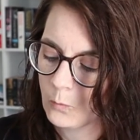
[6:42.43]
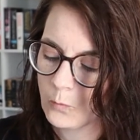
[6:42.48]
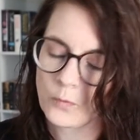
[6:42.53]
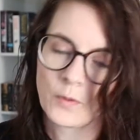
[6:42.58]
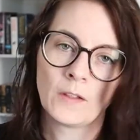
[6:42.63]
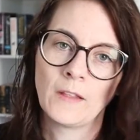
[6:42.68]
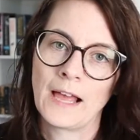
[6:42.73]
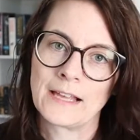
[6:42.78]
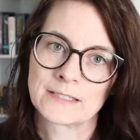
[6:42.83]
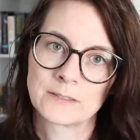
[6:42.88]

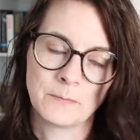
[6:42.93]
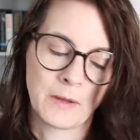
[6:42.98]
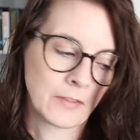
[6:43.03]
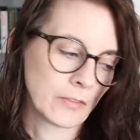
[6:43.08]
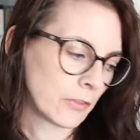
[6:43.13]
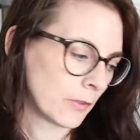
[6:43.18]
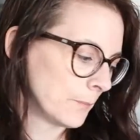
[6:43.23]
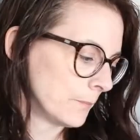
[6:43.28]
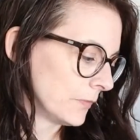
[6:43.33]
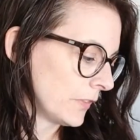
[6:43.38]
the last
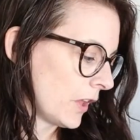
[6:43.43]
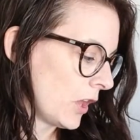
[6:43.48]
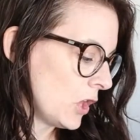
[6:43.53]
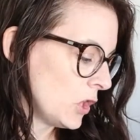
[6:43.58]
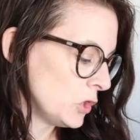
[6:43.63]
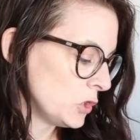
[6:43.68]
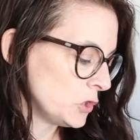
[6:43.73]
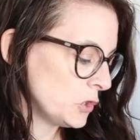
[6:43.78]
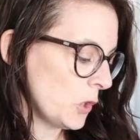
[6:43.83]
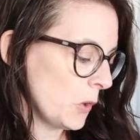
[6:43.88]
month.
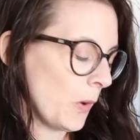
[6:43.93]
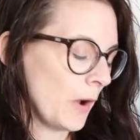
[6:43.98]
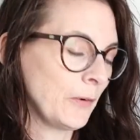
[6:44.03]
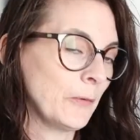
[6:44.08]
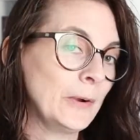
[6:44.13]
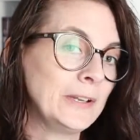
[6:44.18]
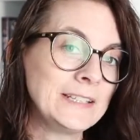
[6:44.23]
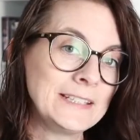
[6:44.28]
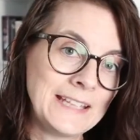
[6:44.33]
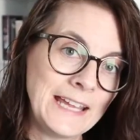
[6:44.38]
So I'm
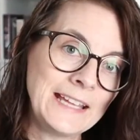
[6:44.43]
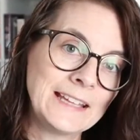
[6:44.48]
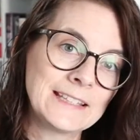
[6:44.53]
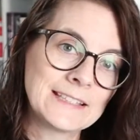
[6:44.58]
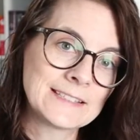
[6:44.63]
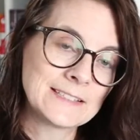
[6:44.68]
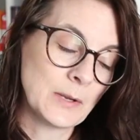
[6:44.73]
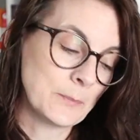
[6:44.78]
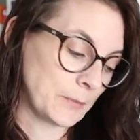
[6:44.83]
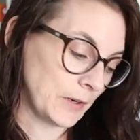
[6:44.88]
going to take
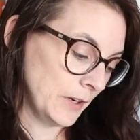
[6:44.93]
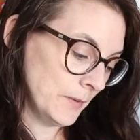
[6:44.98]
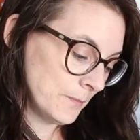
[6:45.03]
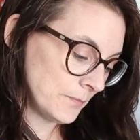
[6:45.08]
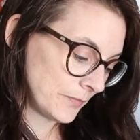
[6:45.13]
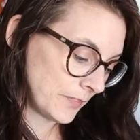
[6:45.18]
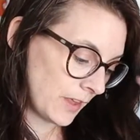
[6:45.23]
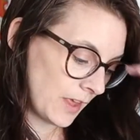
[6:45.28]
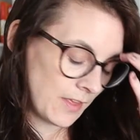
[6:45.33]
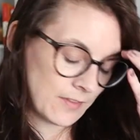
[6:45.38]
this number
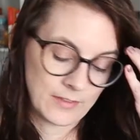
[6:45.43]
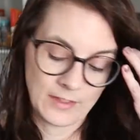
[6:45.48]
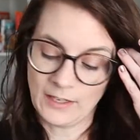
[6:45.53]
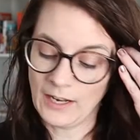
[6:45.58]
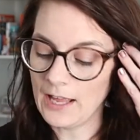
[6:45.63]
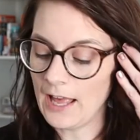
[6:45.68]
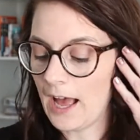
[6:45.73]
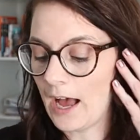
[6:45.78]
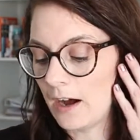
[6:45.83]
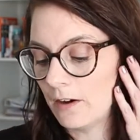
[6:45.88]
that
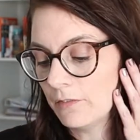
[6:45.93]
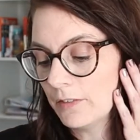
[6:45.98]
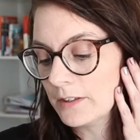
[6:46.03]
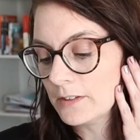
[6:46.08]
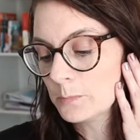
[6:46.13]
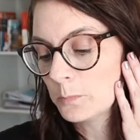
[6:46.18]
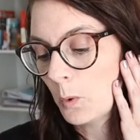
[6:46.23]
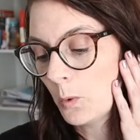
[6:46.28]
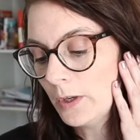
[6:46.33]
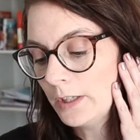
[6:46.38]
I have,
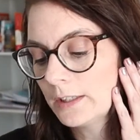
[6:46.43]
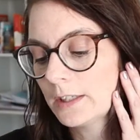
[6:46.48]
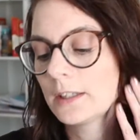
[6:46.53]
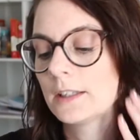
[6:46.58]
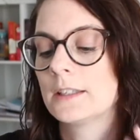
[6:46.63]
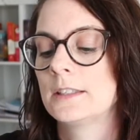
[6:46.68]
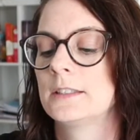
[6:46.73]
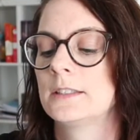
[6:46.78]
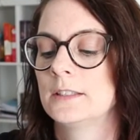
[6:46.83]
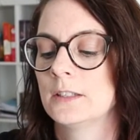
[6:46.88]
this
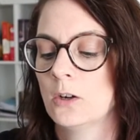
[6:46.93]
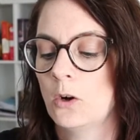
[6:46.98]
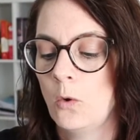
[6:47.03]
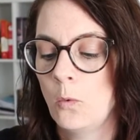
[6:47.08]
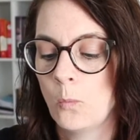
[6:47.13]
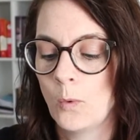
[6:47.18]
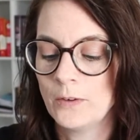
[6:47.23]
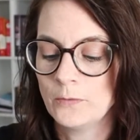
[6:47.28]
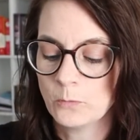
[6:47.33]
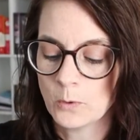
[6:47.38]

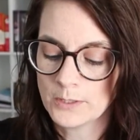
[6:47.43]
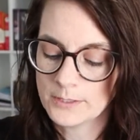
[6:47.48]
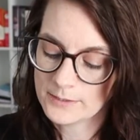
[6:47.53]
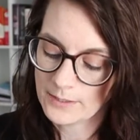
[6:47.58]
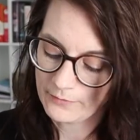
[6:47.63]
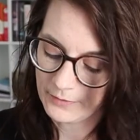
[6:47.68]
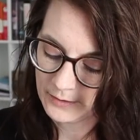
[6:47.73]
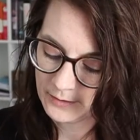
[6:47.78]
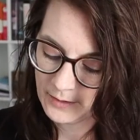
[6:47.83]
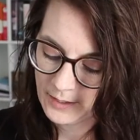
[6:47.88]

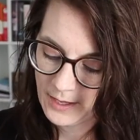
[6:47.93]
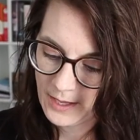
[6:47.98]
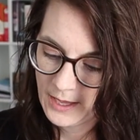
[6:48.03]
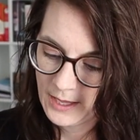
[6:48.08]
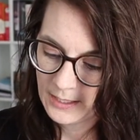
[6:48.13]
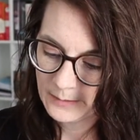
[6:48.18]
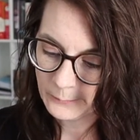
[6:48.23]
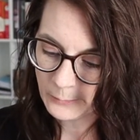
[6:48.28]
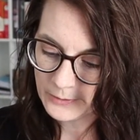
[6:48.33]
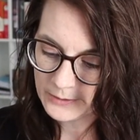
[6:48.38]
0.0147,
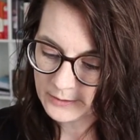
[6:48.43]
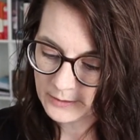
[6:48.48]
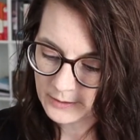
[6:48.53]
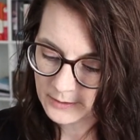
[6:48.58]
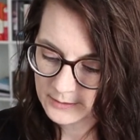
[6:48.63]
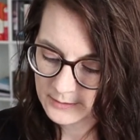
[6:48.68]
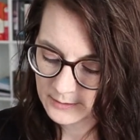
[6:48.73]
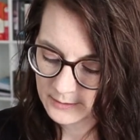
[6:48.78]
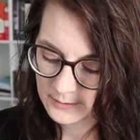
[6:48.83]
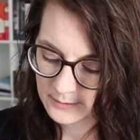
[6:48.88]
I'm going
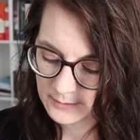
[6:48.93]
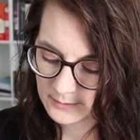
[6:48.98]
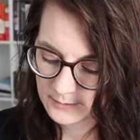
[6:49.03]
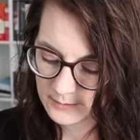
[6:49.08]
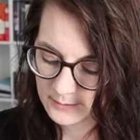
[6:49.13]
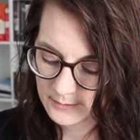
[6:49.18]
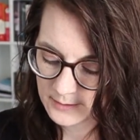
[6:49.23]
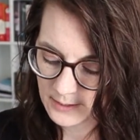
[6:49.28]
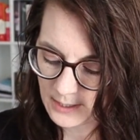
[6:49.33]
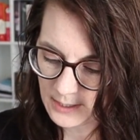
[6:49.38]
to
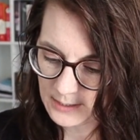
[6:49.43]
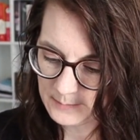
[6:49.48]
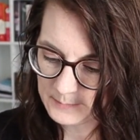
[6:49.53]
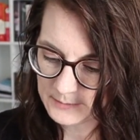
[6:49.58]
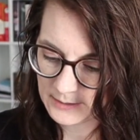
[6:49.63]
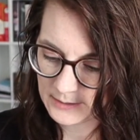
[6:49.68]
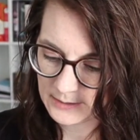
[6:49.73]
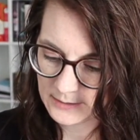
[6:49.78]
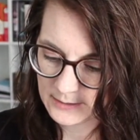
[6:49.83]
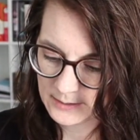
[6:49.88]

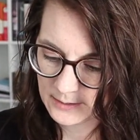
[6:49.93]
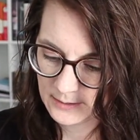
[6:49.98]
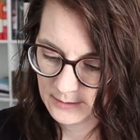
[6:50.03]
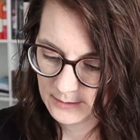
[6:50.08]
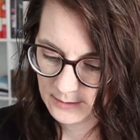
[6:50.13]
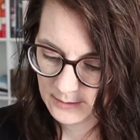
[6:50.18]
times it